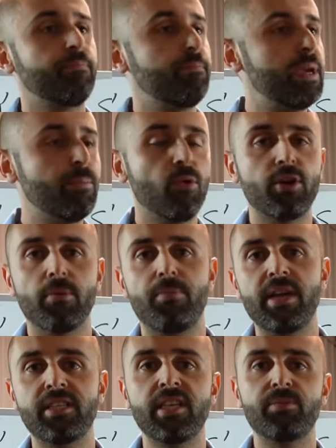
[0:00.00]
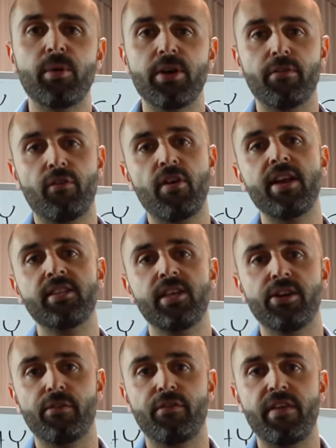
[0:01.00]
people in your business, but your friends
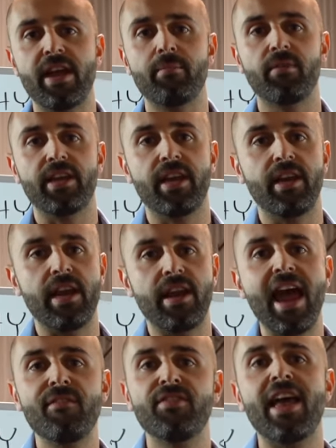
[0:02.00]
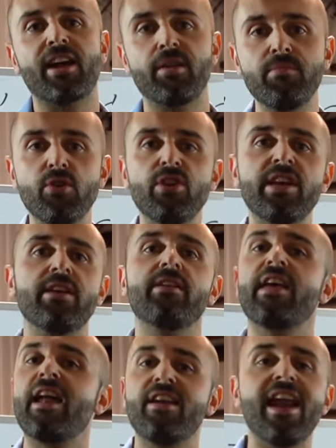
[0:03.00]
and your family, and having that community
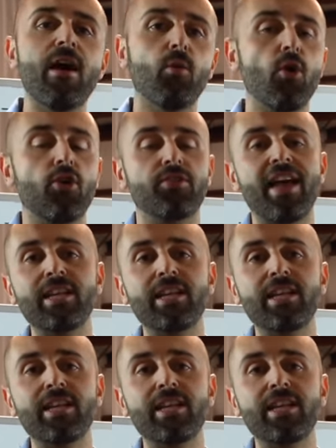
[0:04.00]
and that network.